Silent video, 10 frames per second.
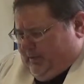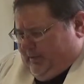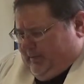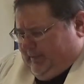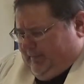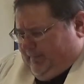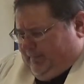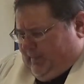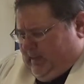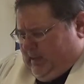
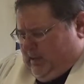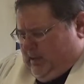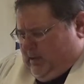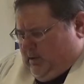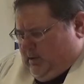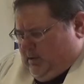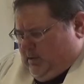(no one is talking)